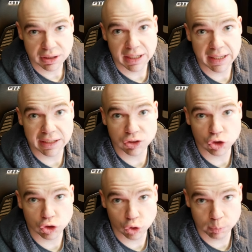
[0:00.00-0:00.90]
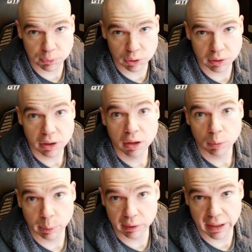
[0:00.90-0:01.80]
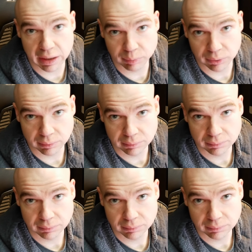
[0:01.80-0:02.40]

it is super reliable.